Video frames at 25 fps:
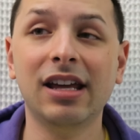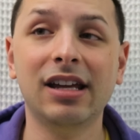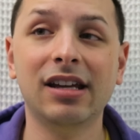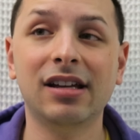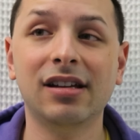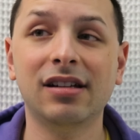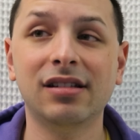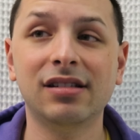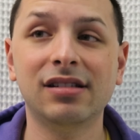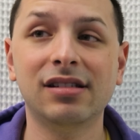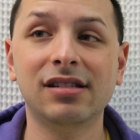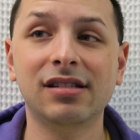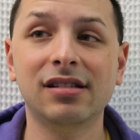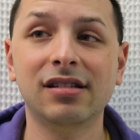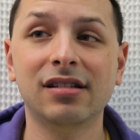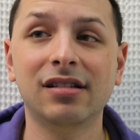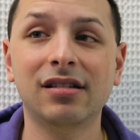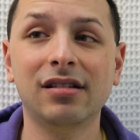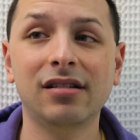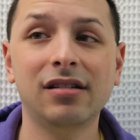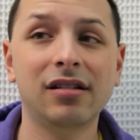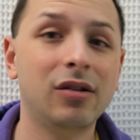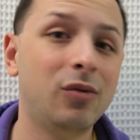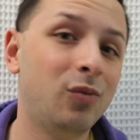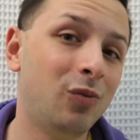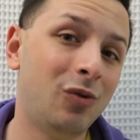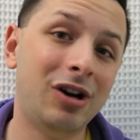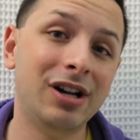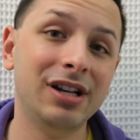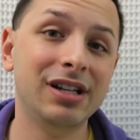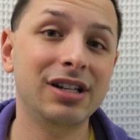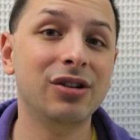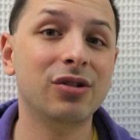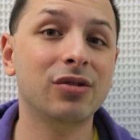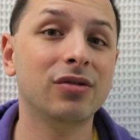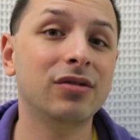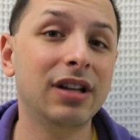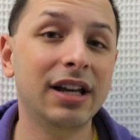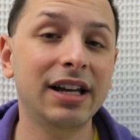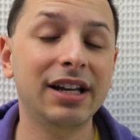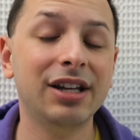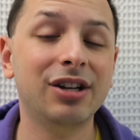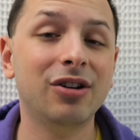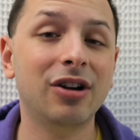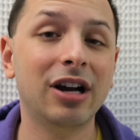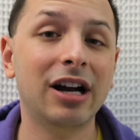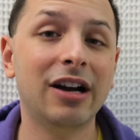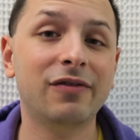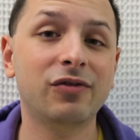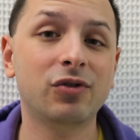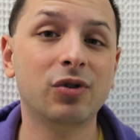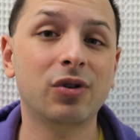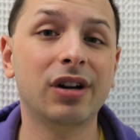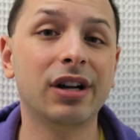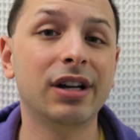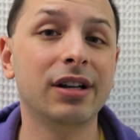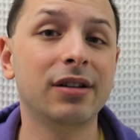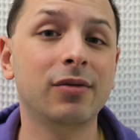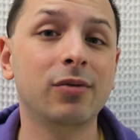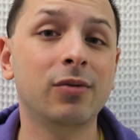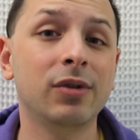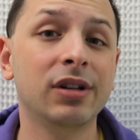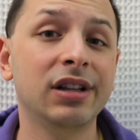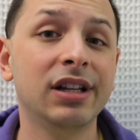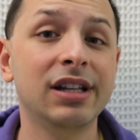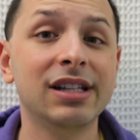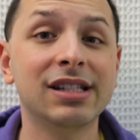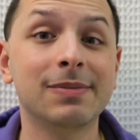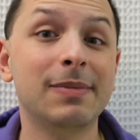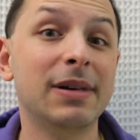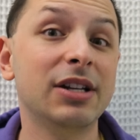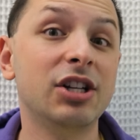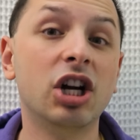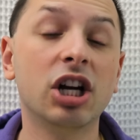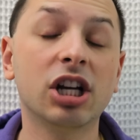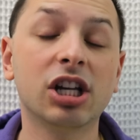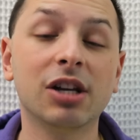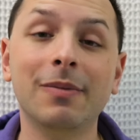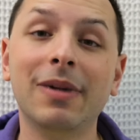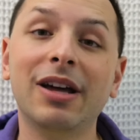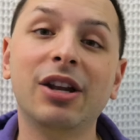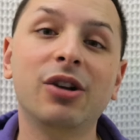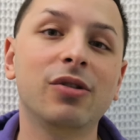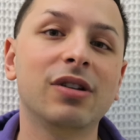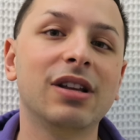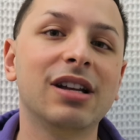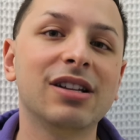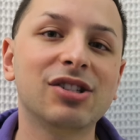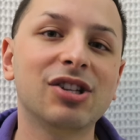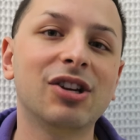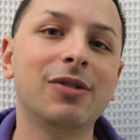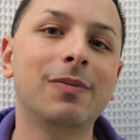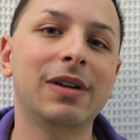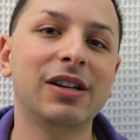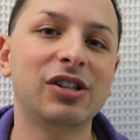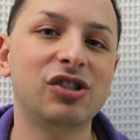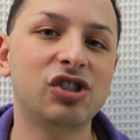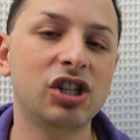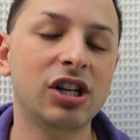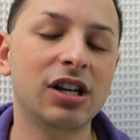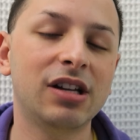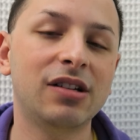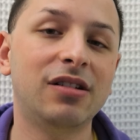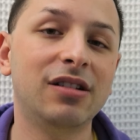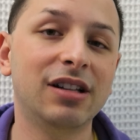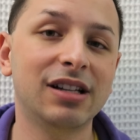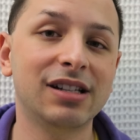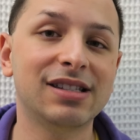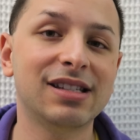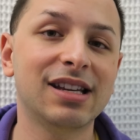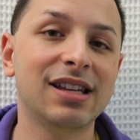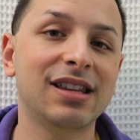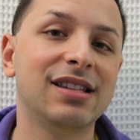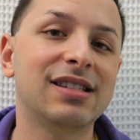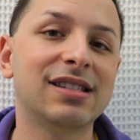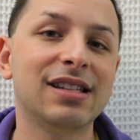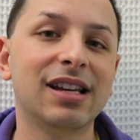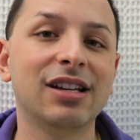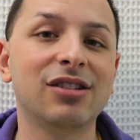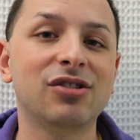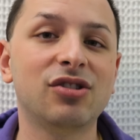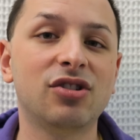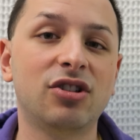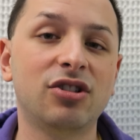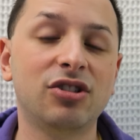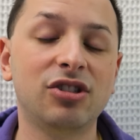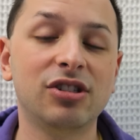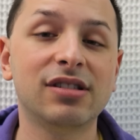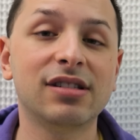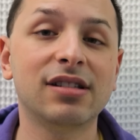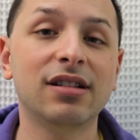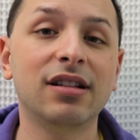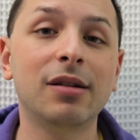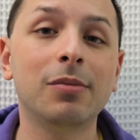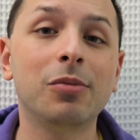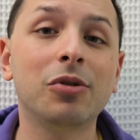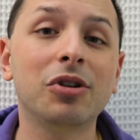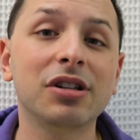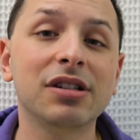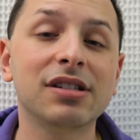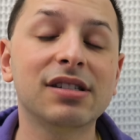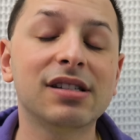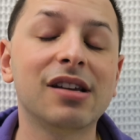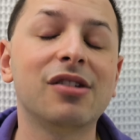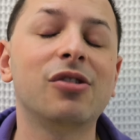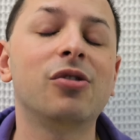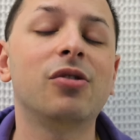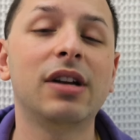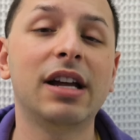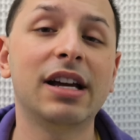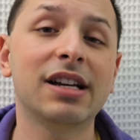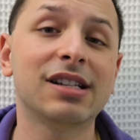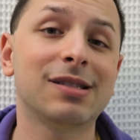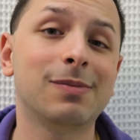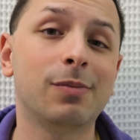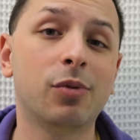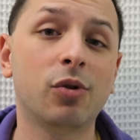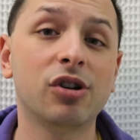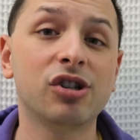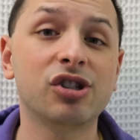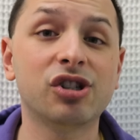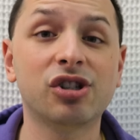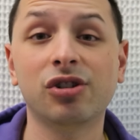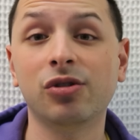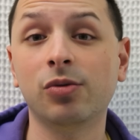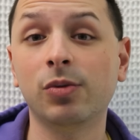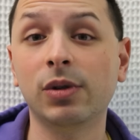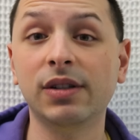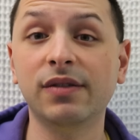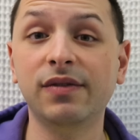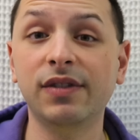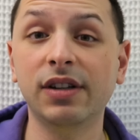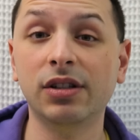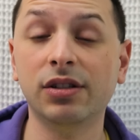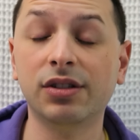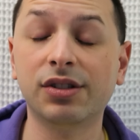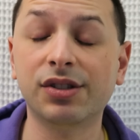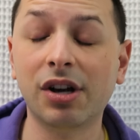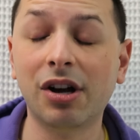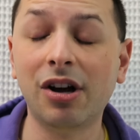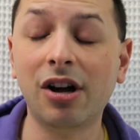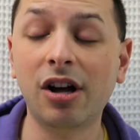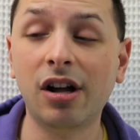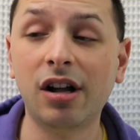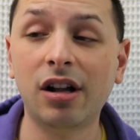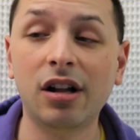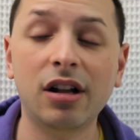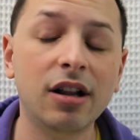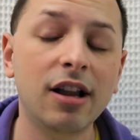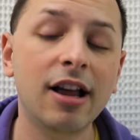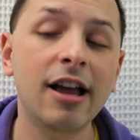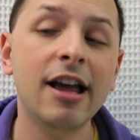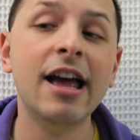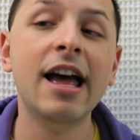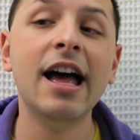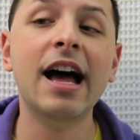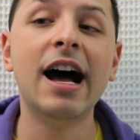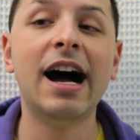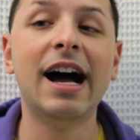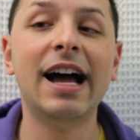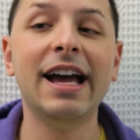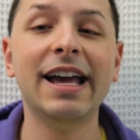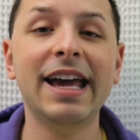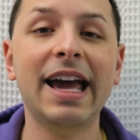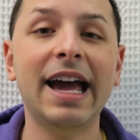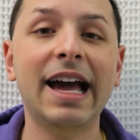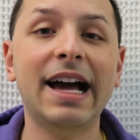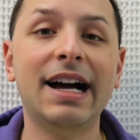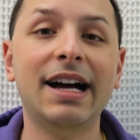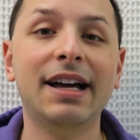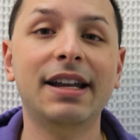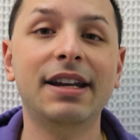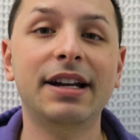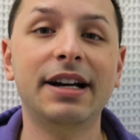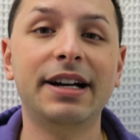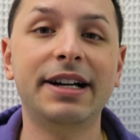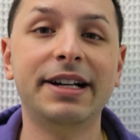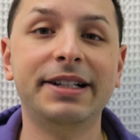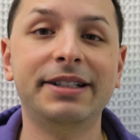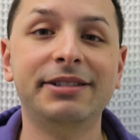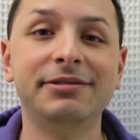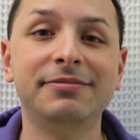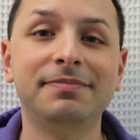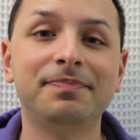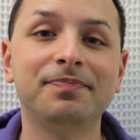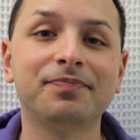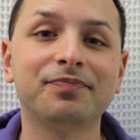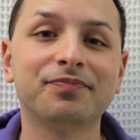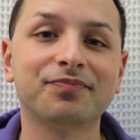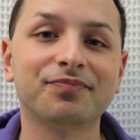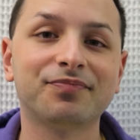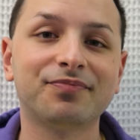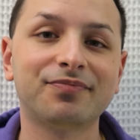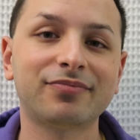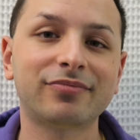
and one year later, after I released my documentary that's on my channel, Inside the Scientology Celebrity Center and Ex Reveals All, I had um,